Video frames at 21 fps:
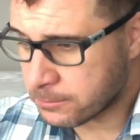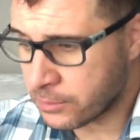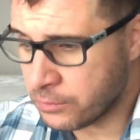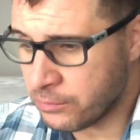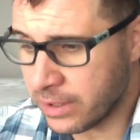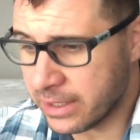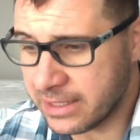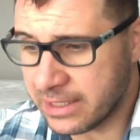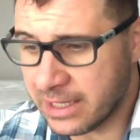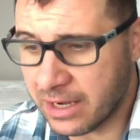
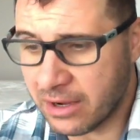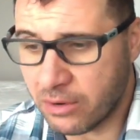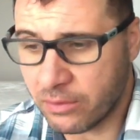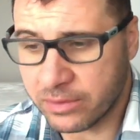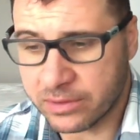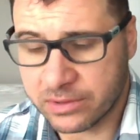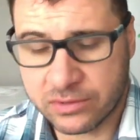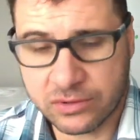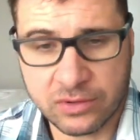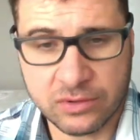right
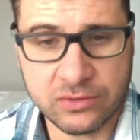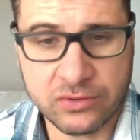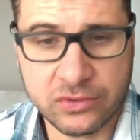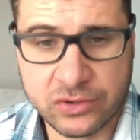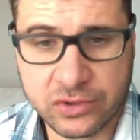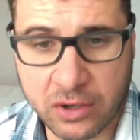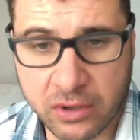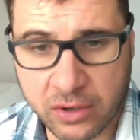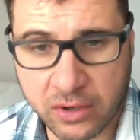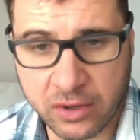now is to
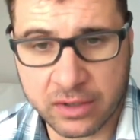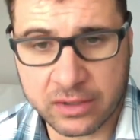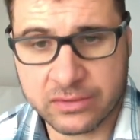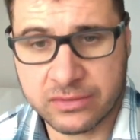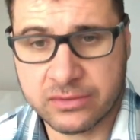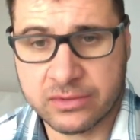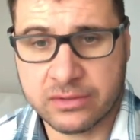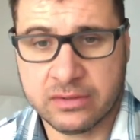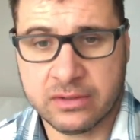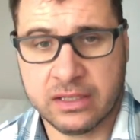start
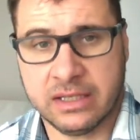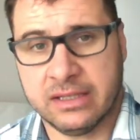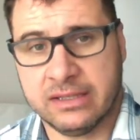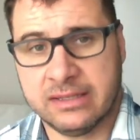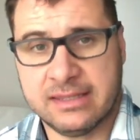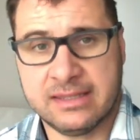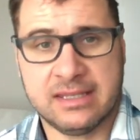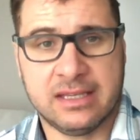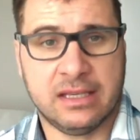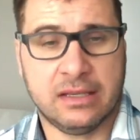us
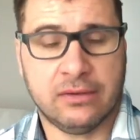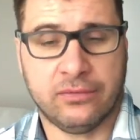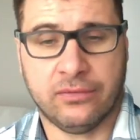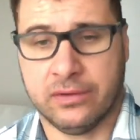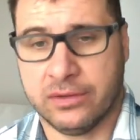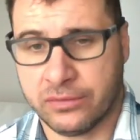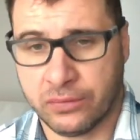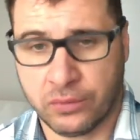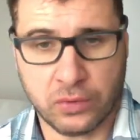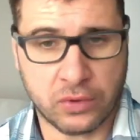and see if
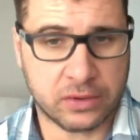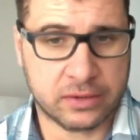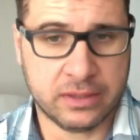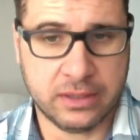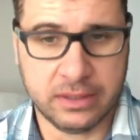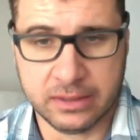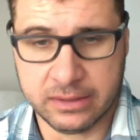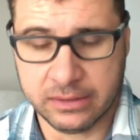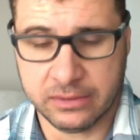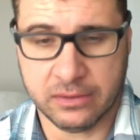it's worth
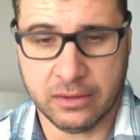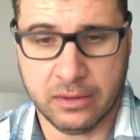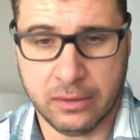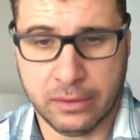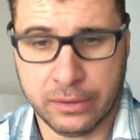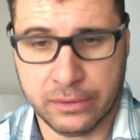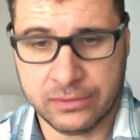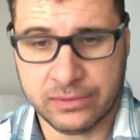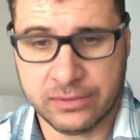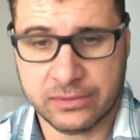it and
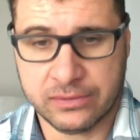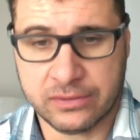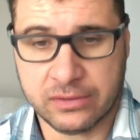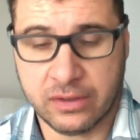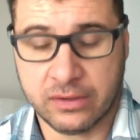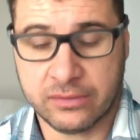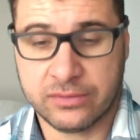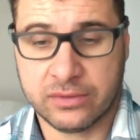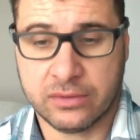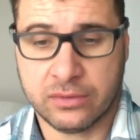all this and
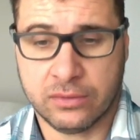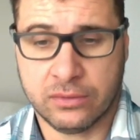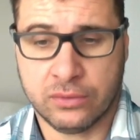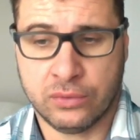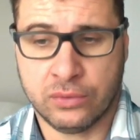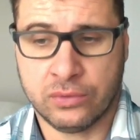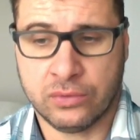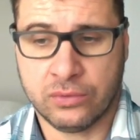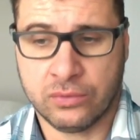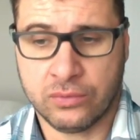stuff.
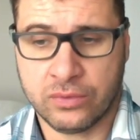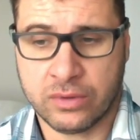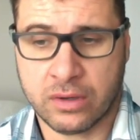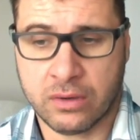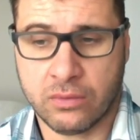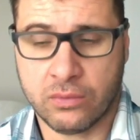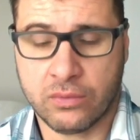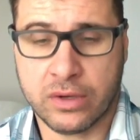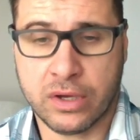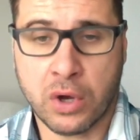So
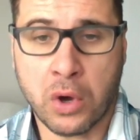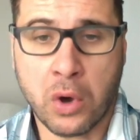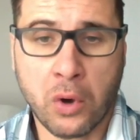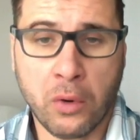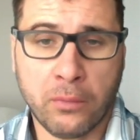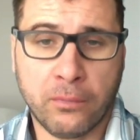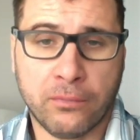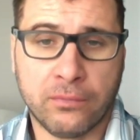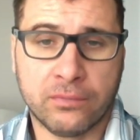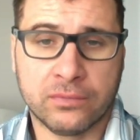what we
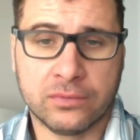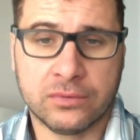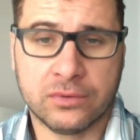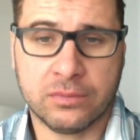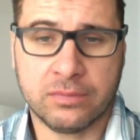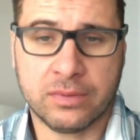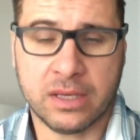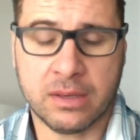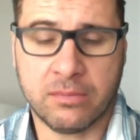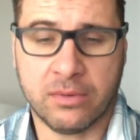hope to
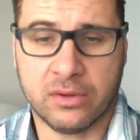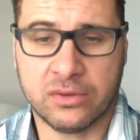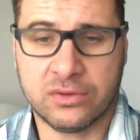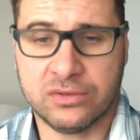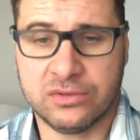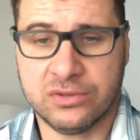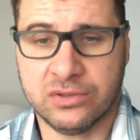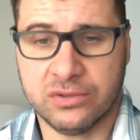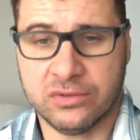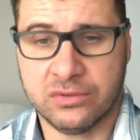be able to
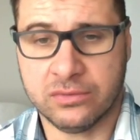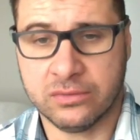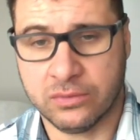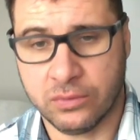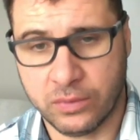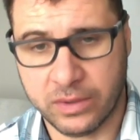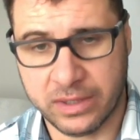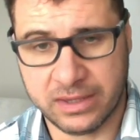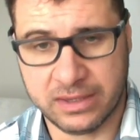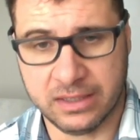do
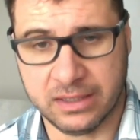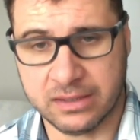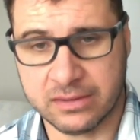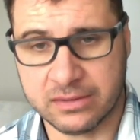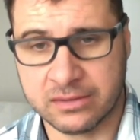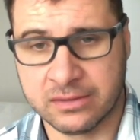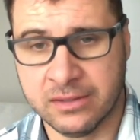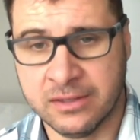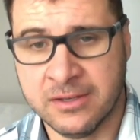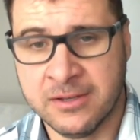with
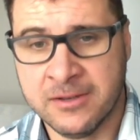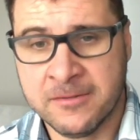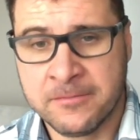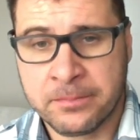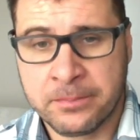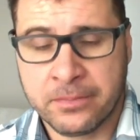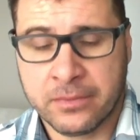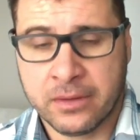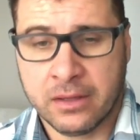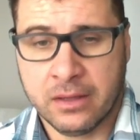this
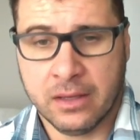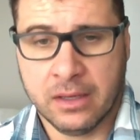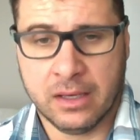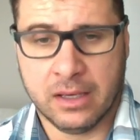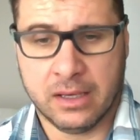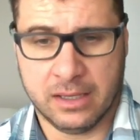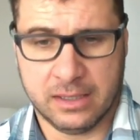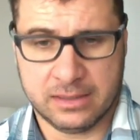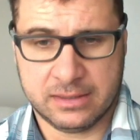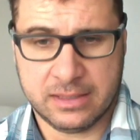
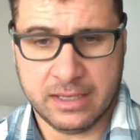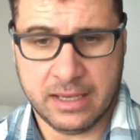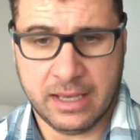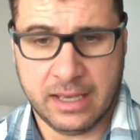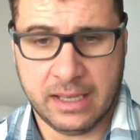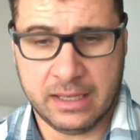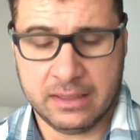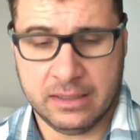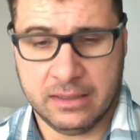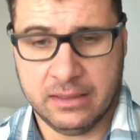is
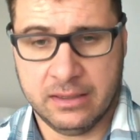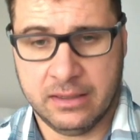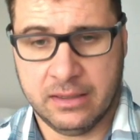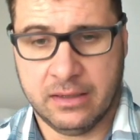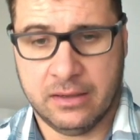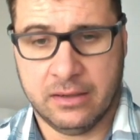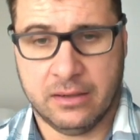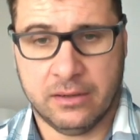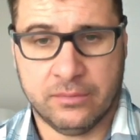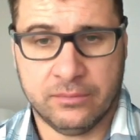that
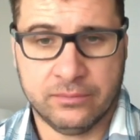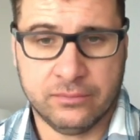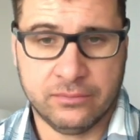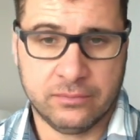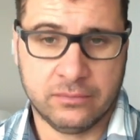um,